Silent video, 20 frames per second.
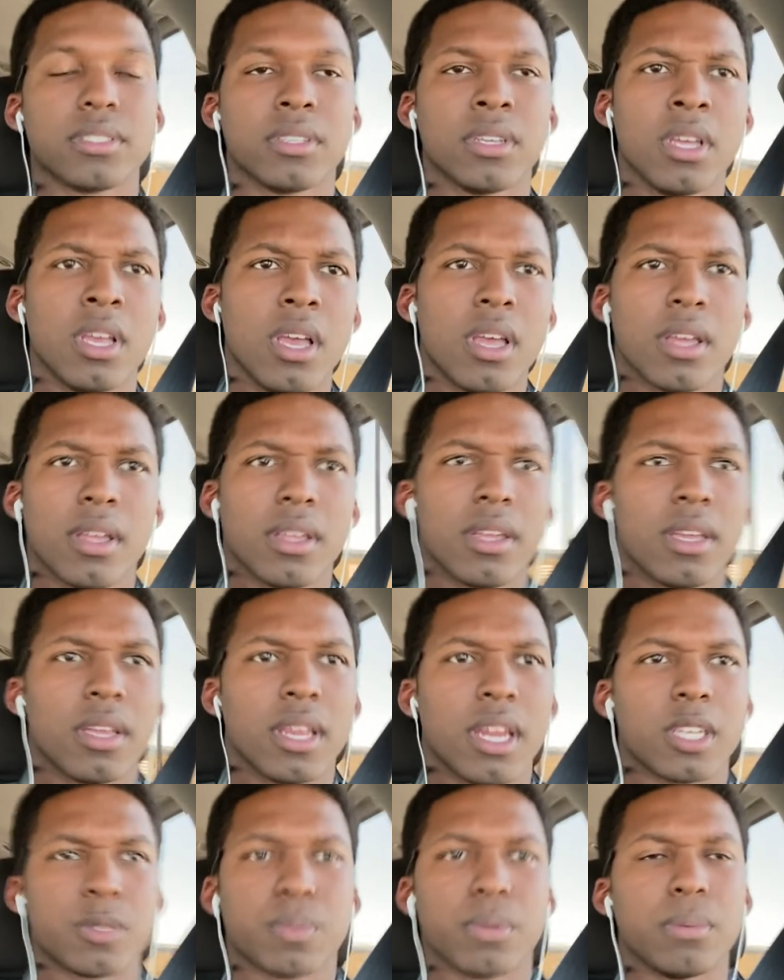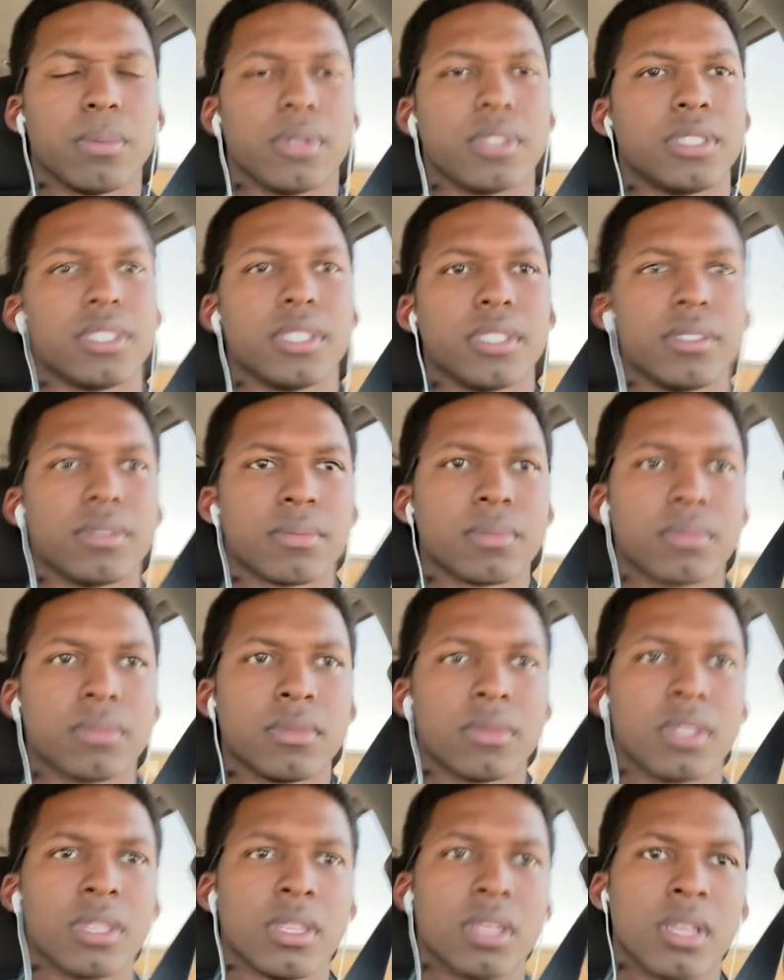and that's pretty much it.
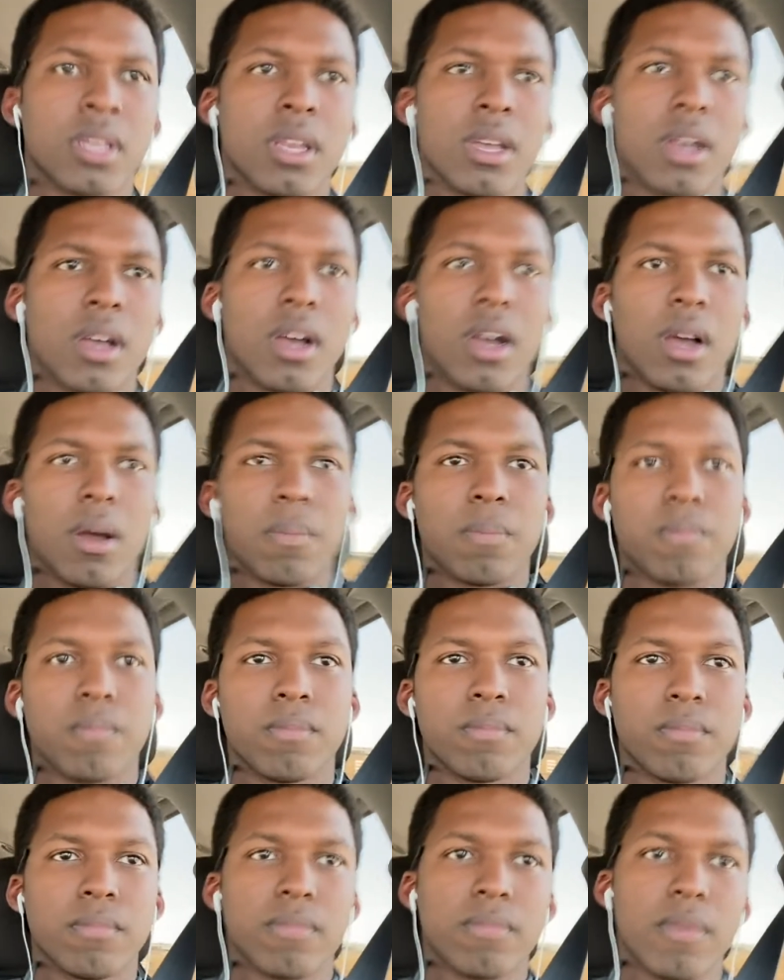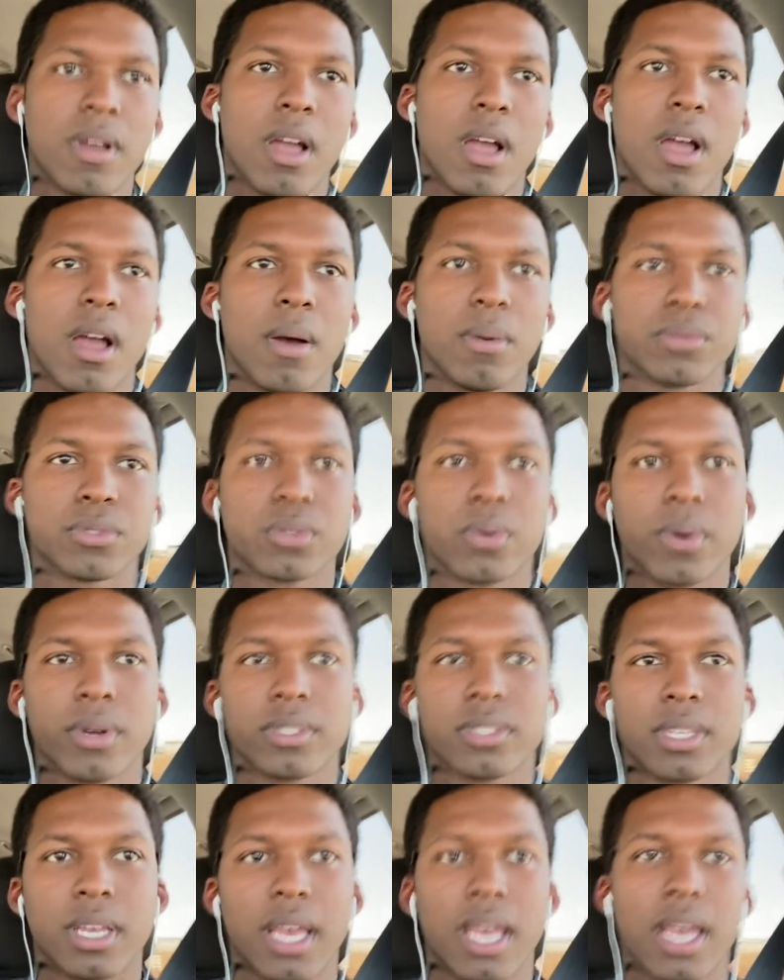I was
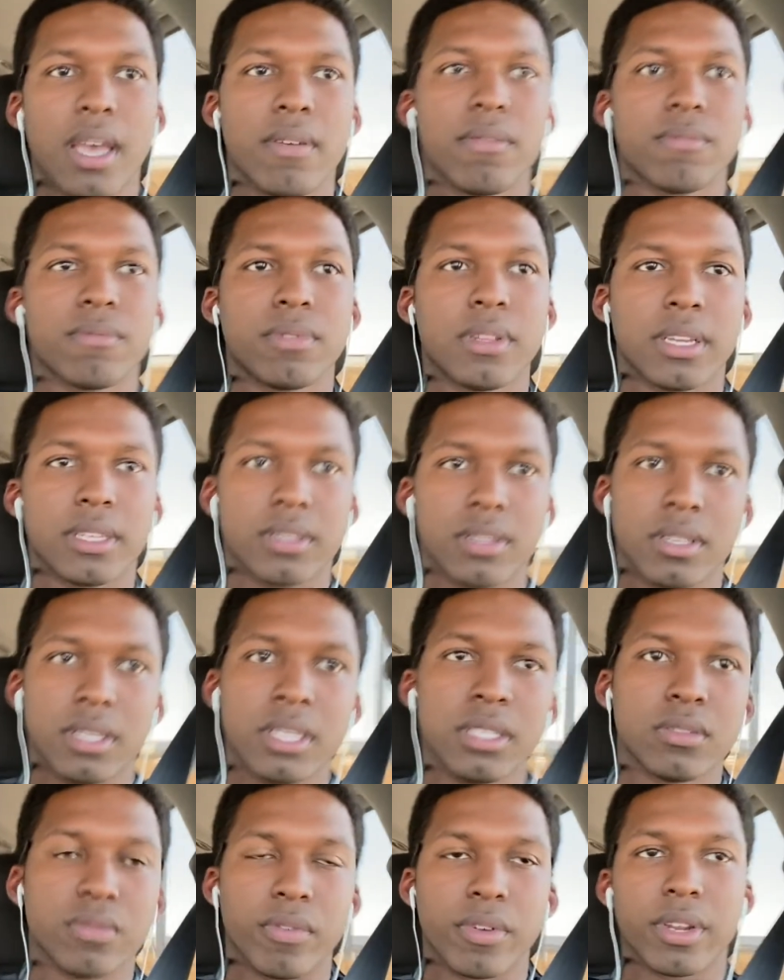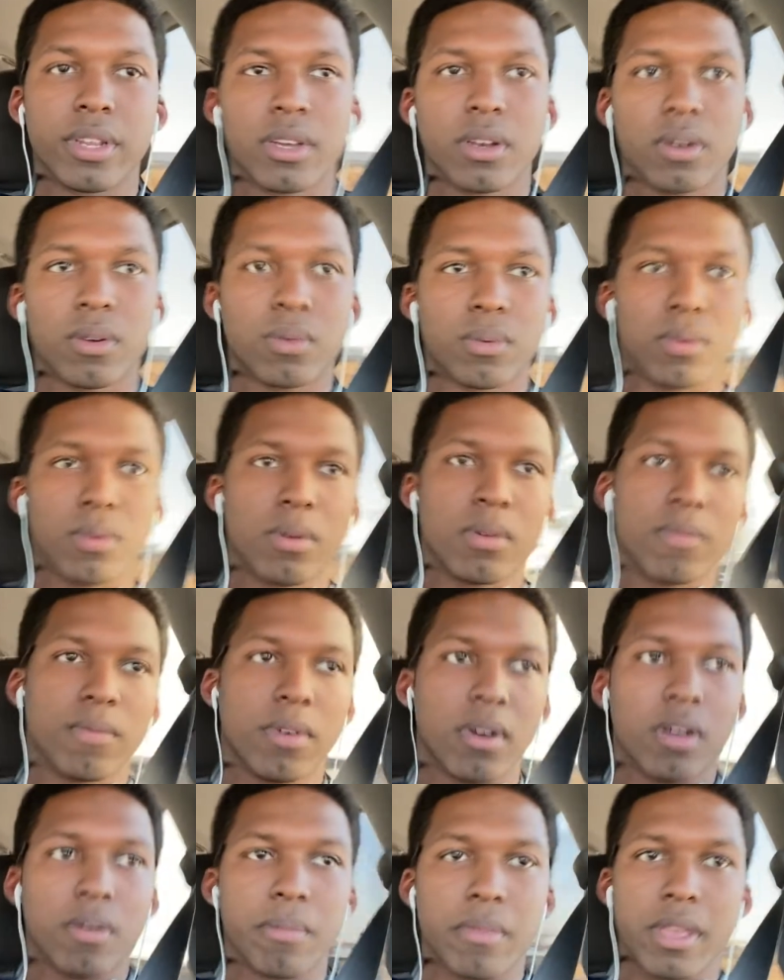going to have like each video
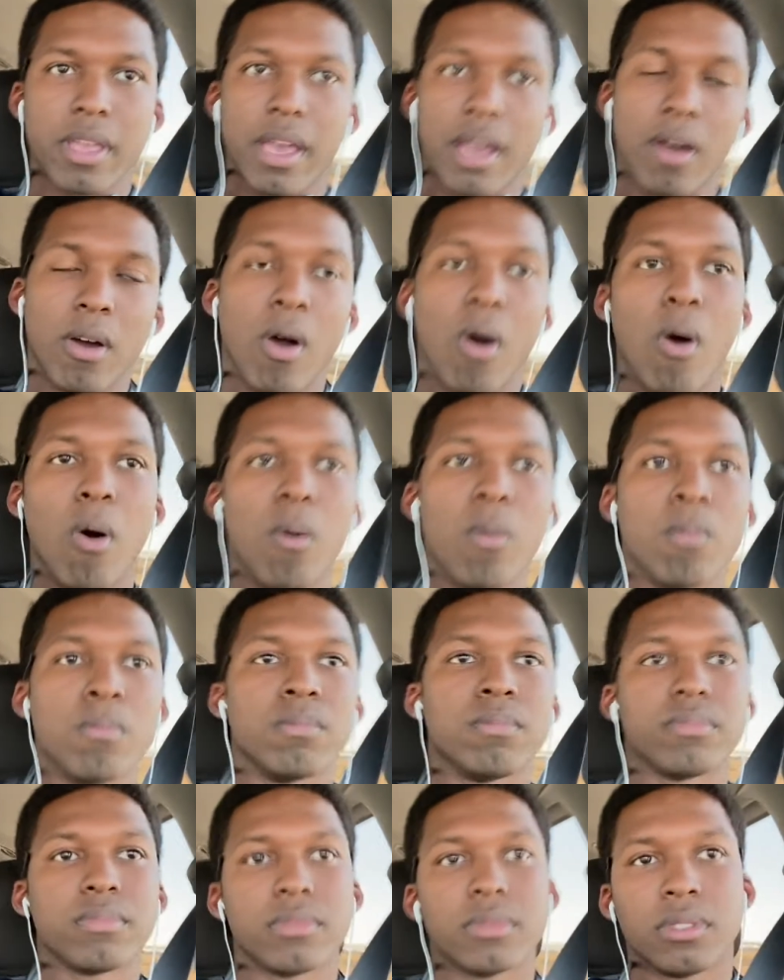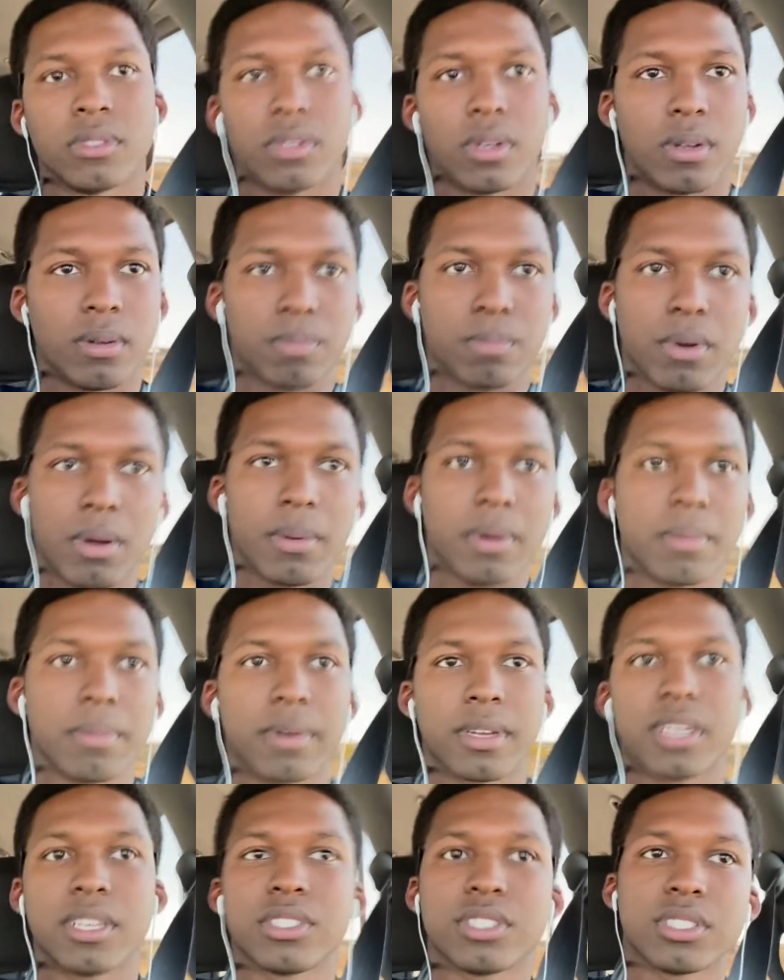involve me at home, probably at
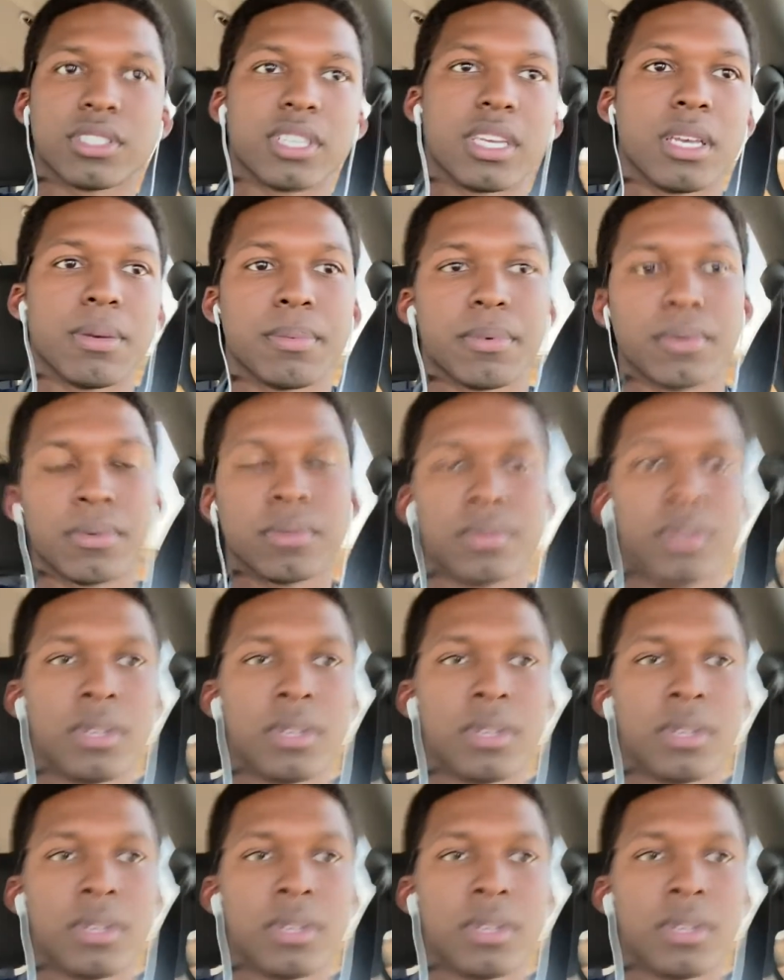my kitchen table,